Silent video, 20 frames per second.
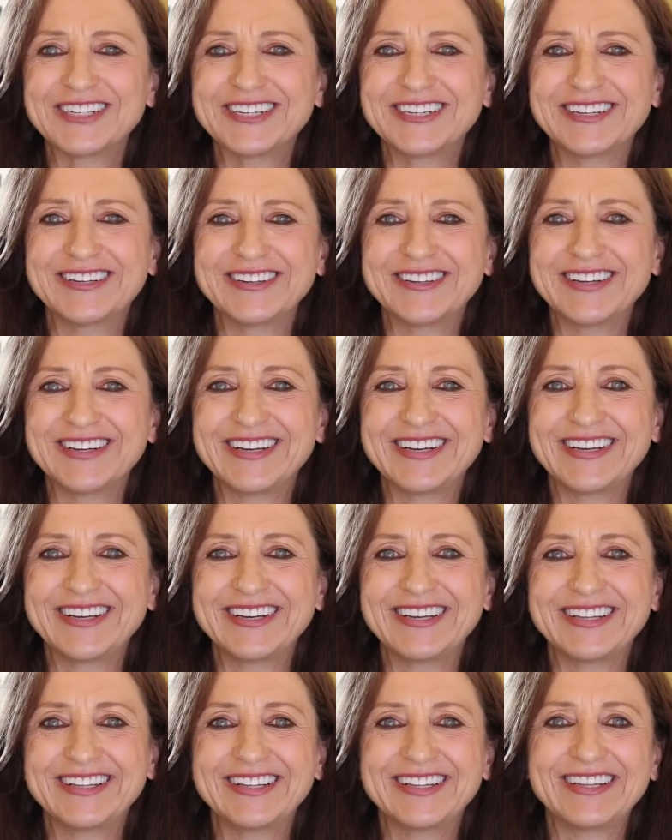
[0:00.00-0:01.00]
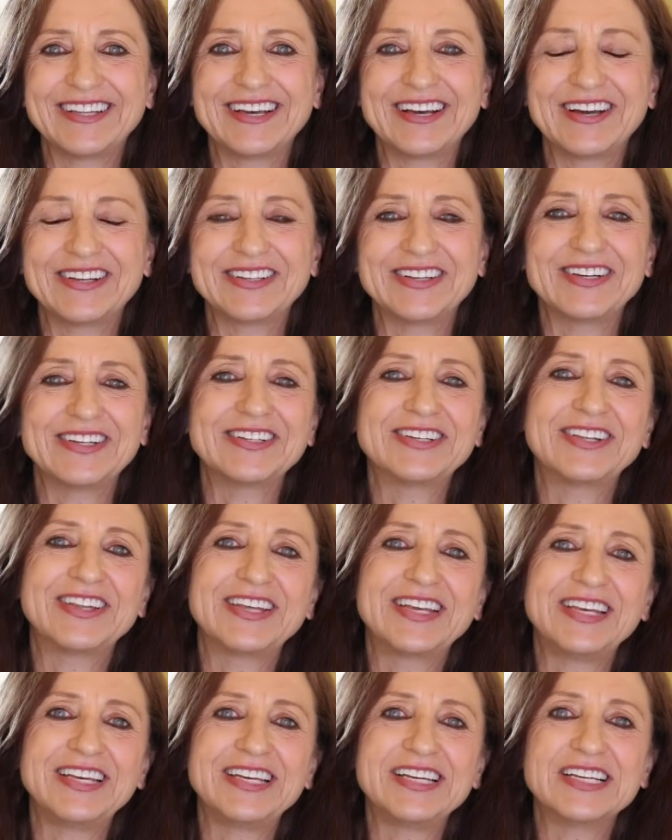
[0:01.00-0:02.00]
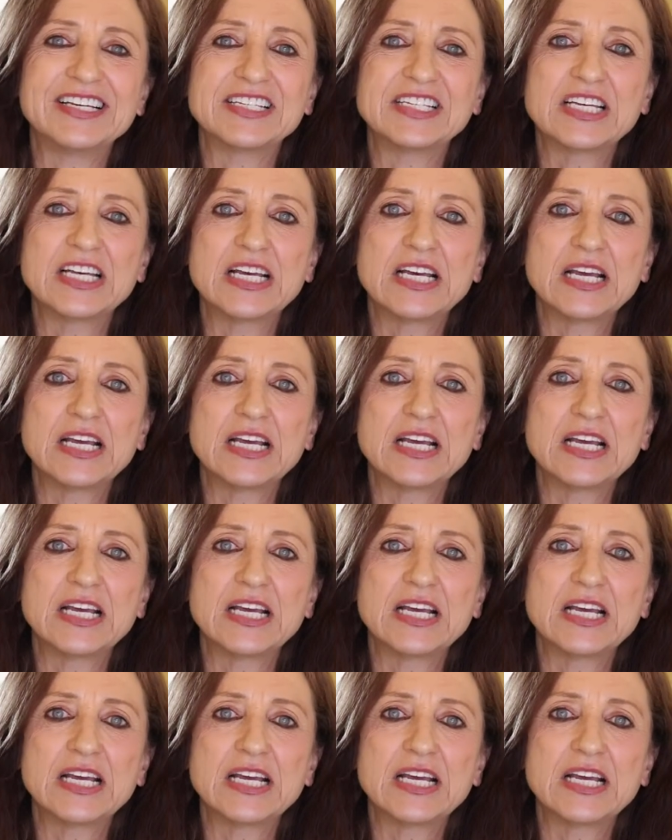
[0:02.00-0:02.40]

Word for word: you know, in, under the ears,